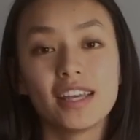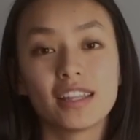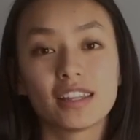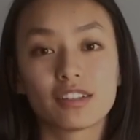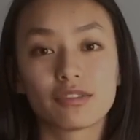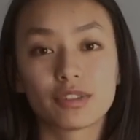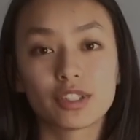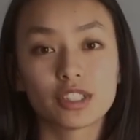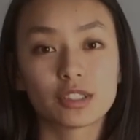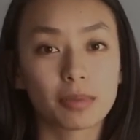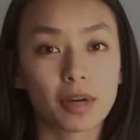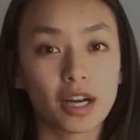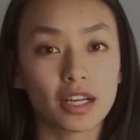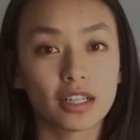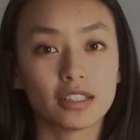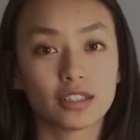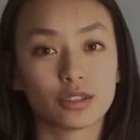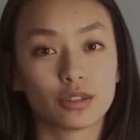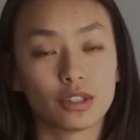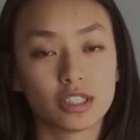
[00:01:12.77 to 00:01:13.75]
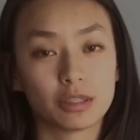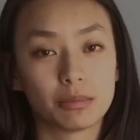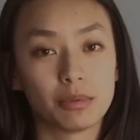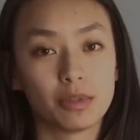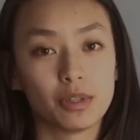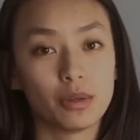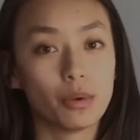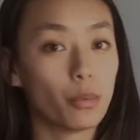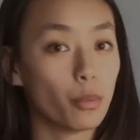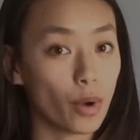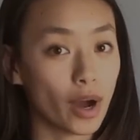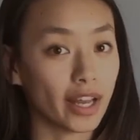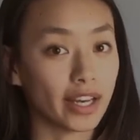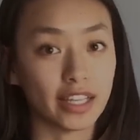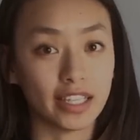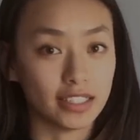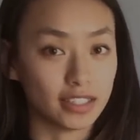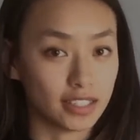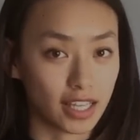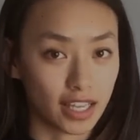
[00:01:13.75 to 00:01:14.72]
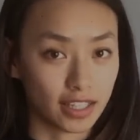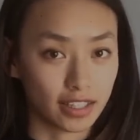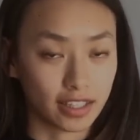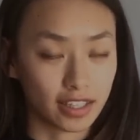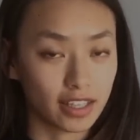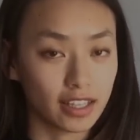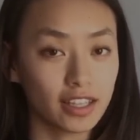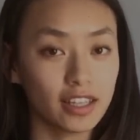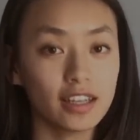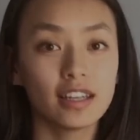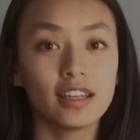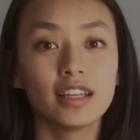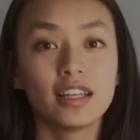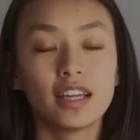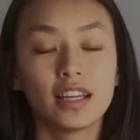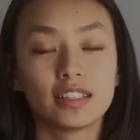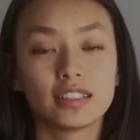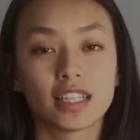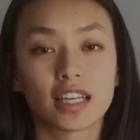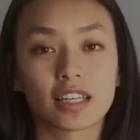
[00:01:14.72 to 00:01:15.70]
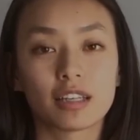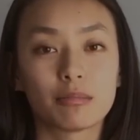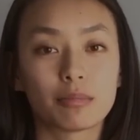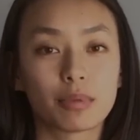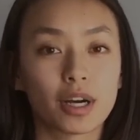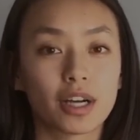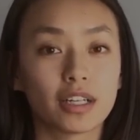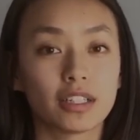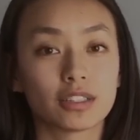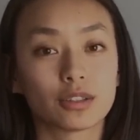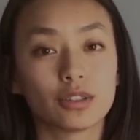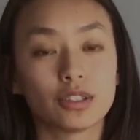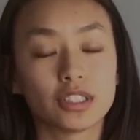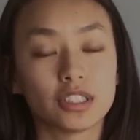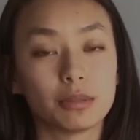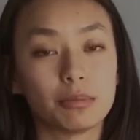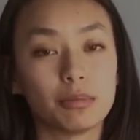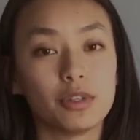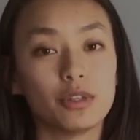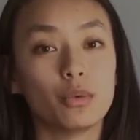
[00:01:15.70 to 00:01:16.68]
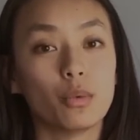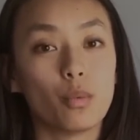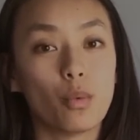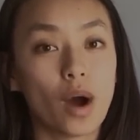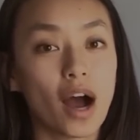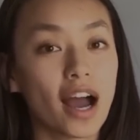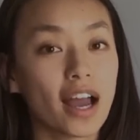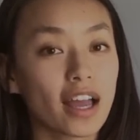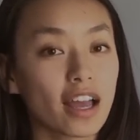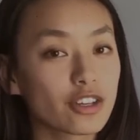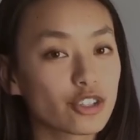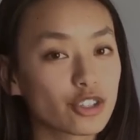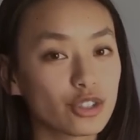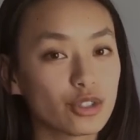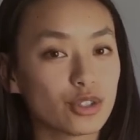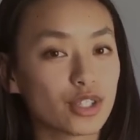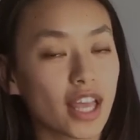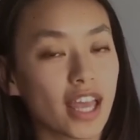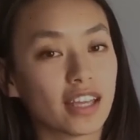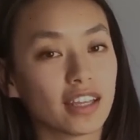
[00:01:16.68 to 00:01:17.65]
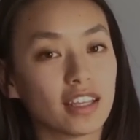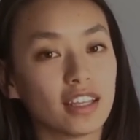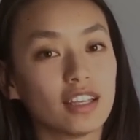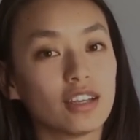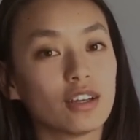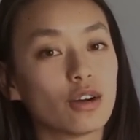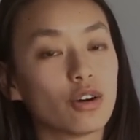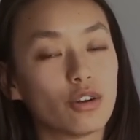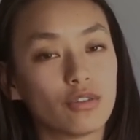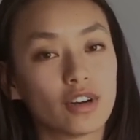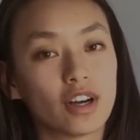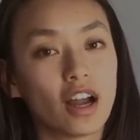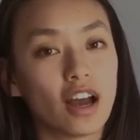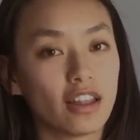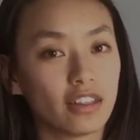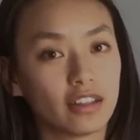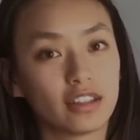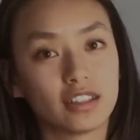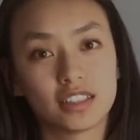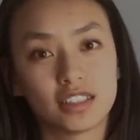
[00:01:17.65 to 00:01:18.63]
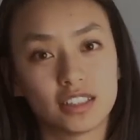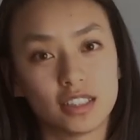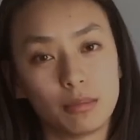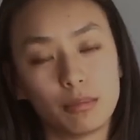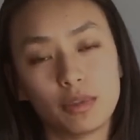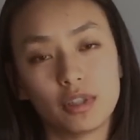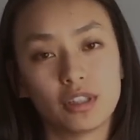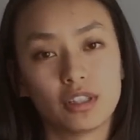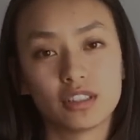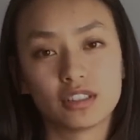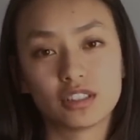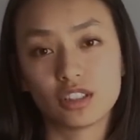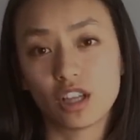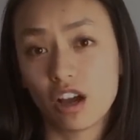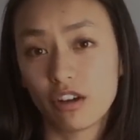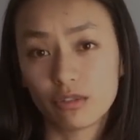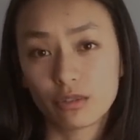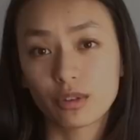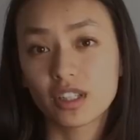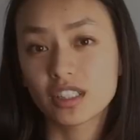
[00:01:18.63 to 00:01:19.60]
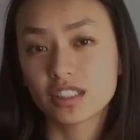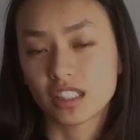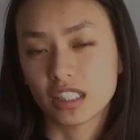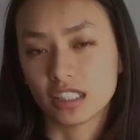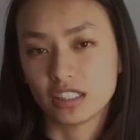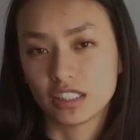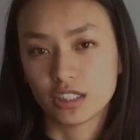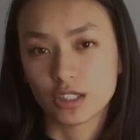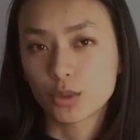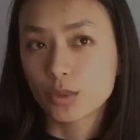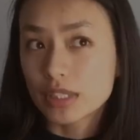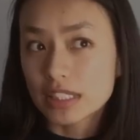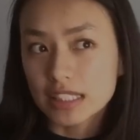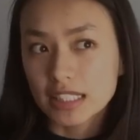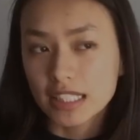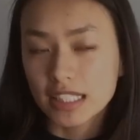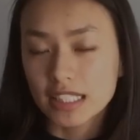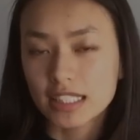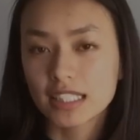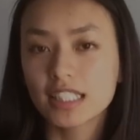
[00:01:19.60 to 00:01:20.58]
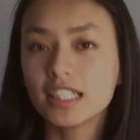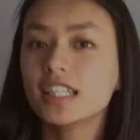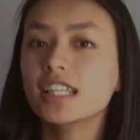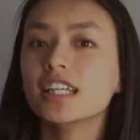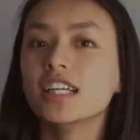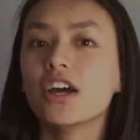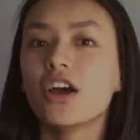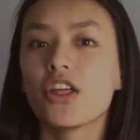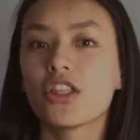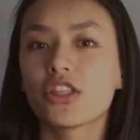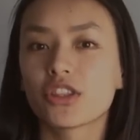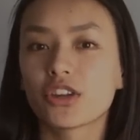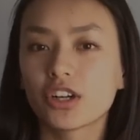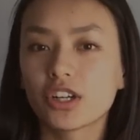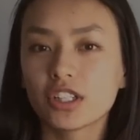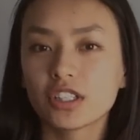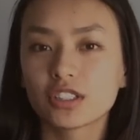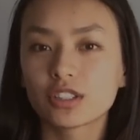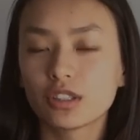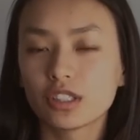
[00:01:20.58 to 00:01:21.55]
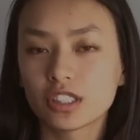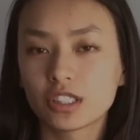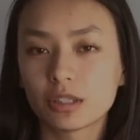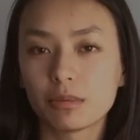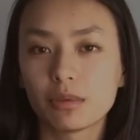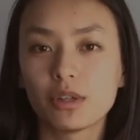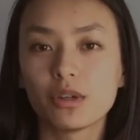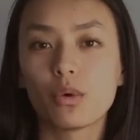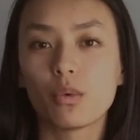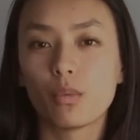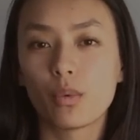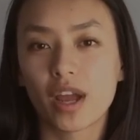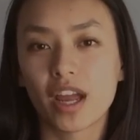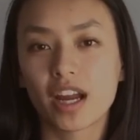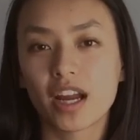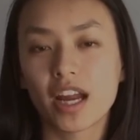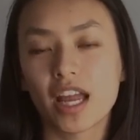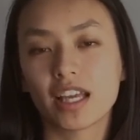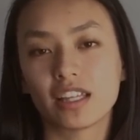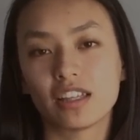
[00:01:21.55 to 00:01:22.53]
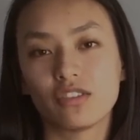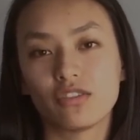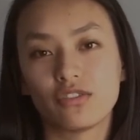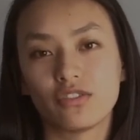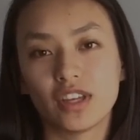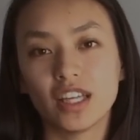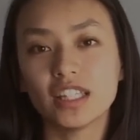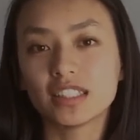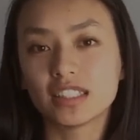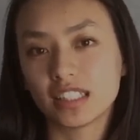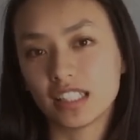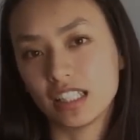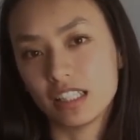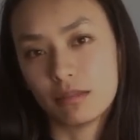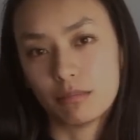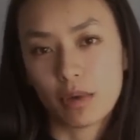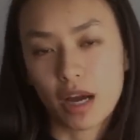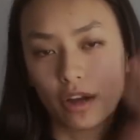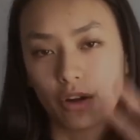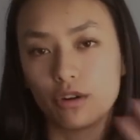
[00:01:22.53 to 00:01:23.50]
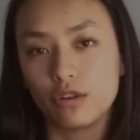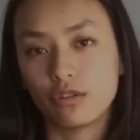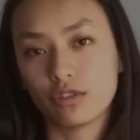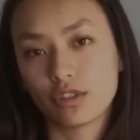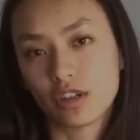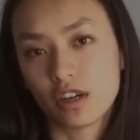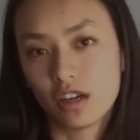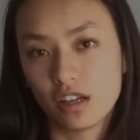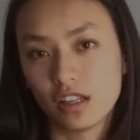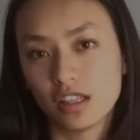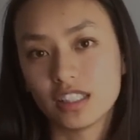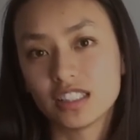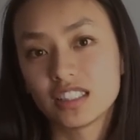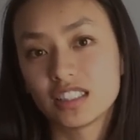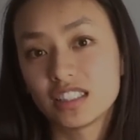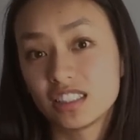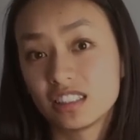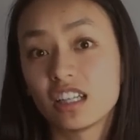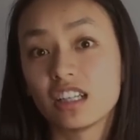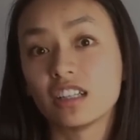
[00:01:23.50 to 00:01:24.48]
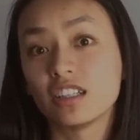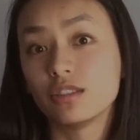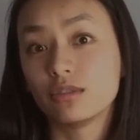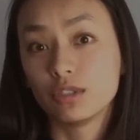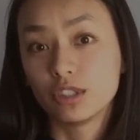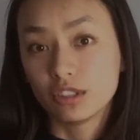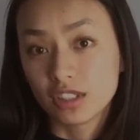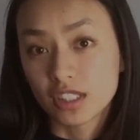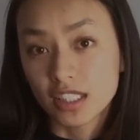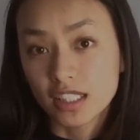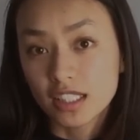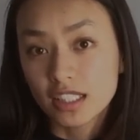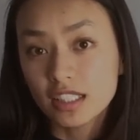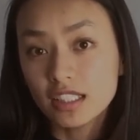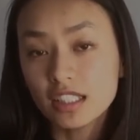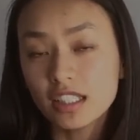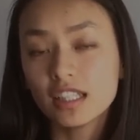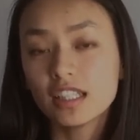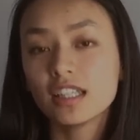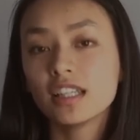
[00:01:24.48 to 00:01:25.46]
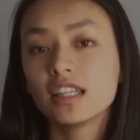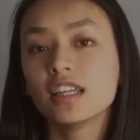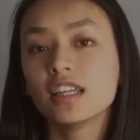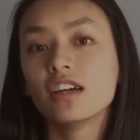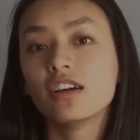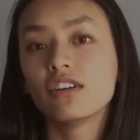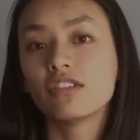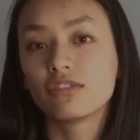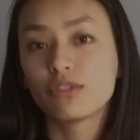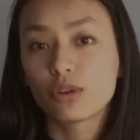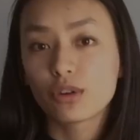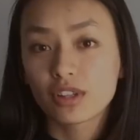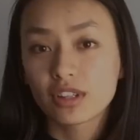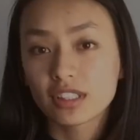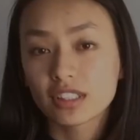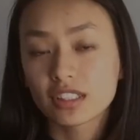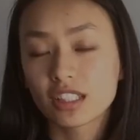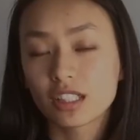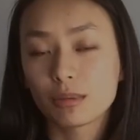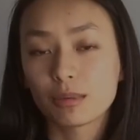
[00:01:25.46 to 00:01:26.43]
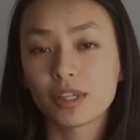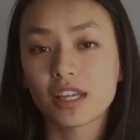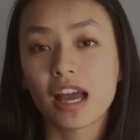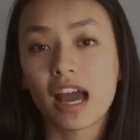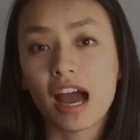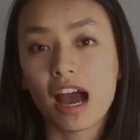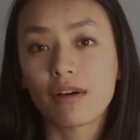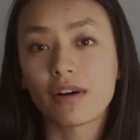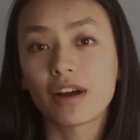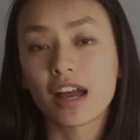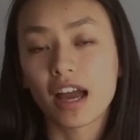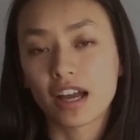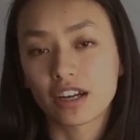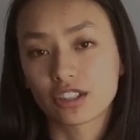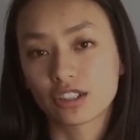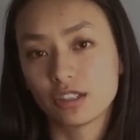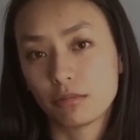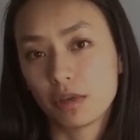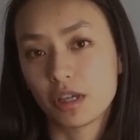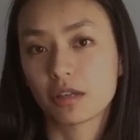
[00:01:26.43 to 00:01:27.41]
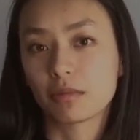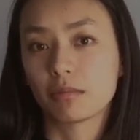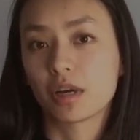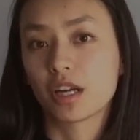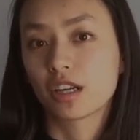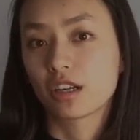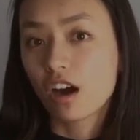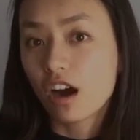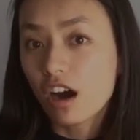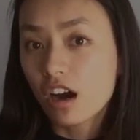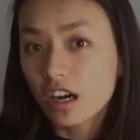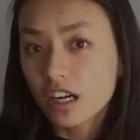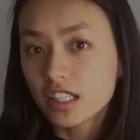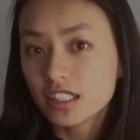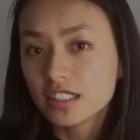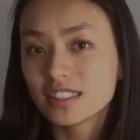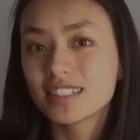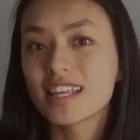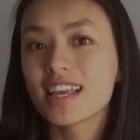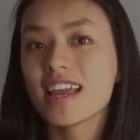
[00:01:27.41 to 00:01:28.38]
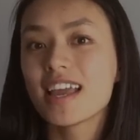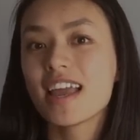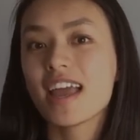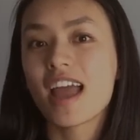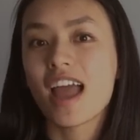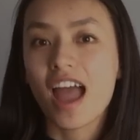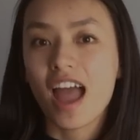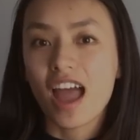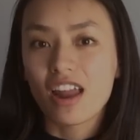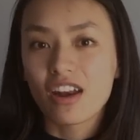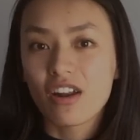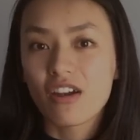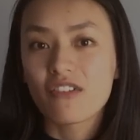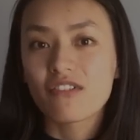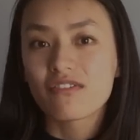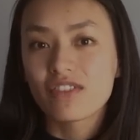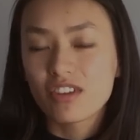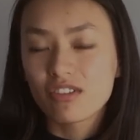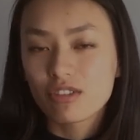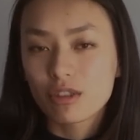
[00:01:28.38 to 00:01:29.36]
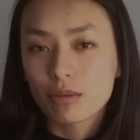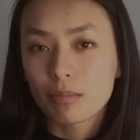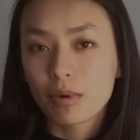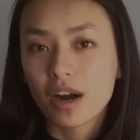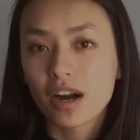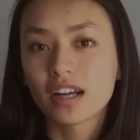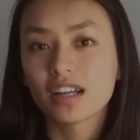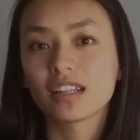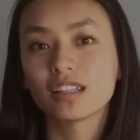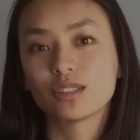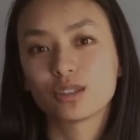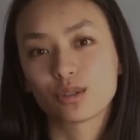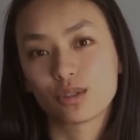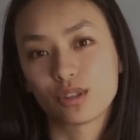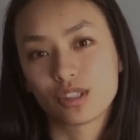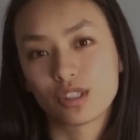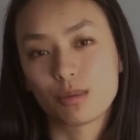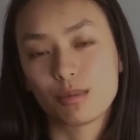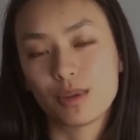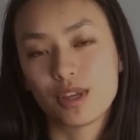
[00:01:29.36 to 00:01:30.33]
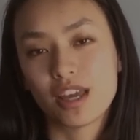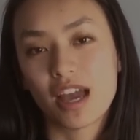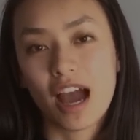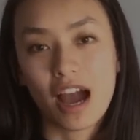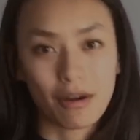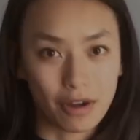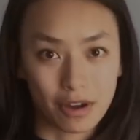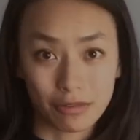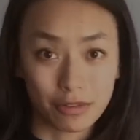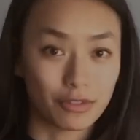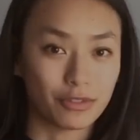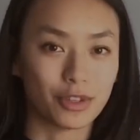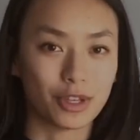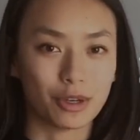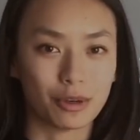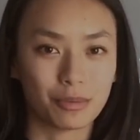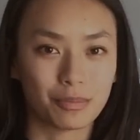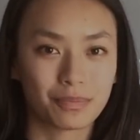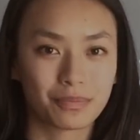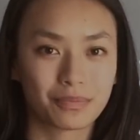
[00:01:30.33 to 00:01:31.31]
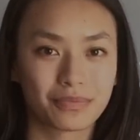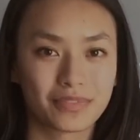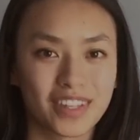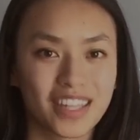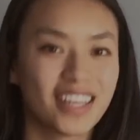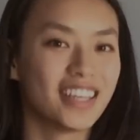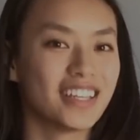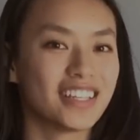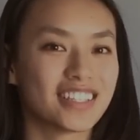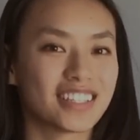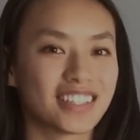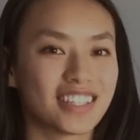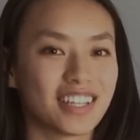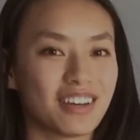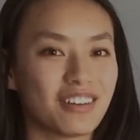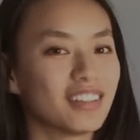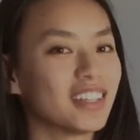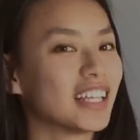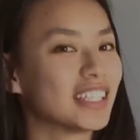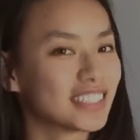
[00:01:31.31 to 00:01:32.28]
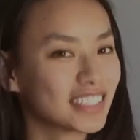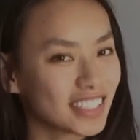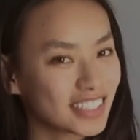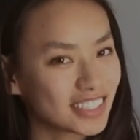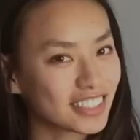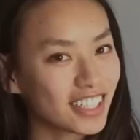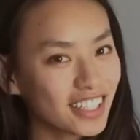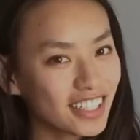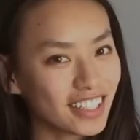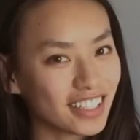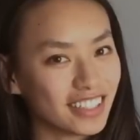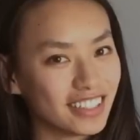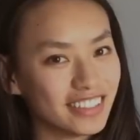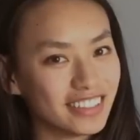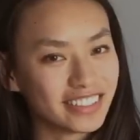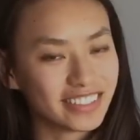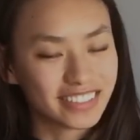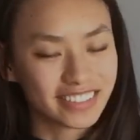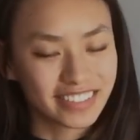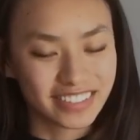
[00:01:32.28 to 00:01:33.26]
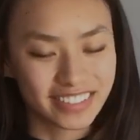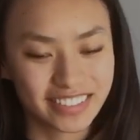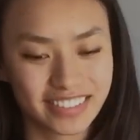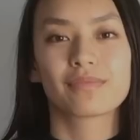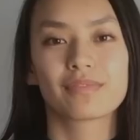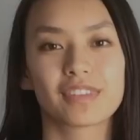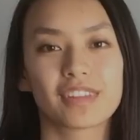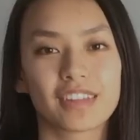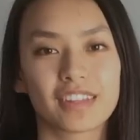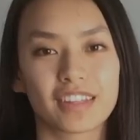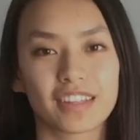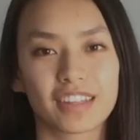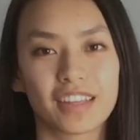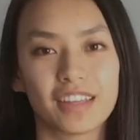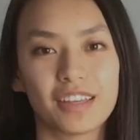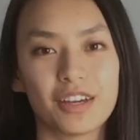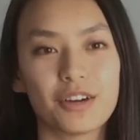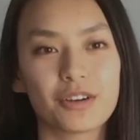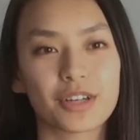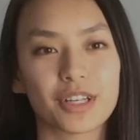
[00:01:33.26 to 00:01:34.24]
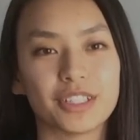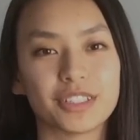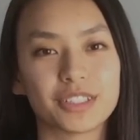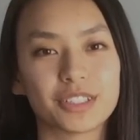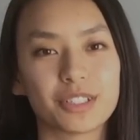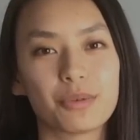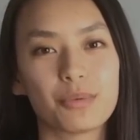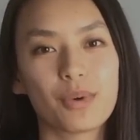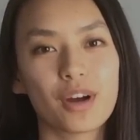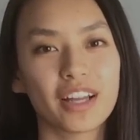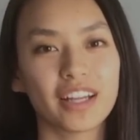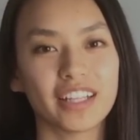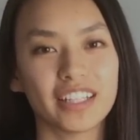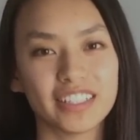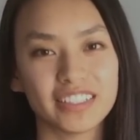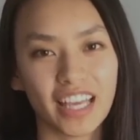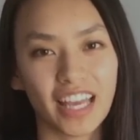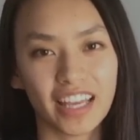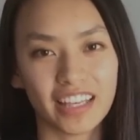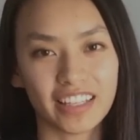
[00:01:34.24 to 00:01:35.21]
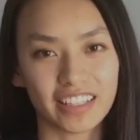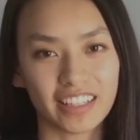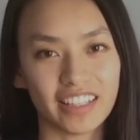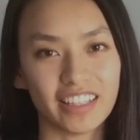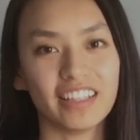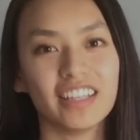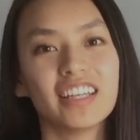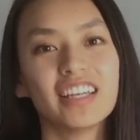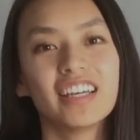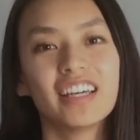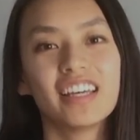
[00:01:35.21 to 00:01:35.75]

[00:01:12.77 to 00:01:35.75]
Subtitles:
The first part is going to be what is Anki. Second part is going to be why I choose Anki over other similar software such as Quizlet. Third is going to be where Anki fits in my overall study routine. Fourth is going to be how I actually make my cards. And fifth part is going to be how I review. So let's get started. Okay, so what is Anki?